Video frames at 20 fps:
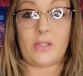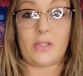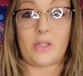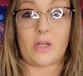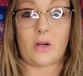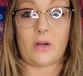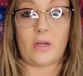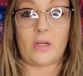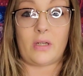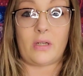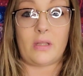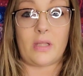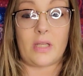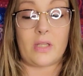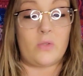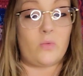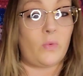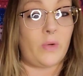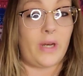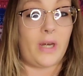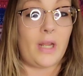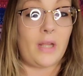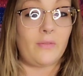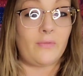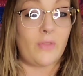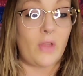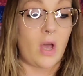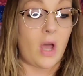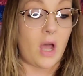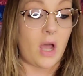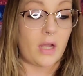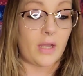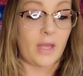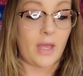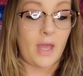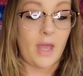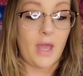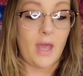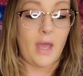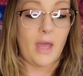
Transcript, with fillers: started this reading vlog,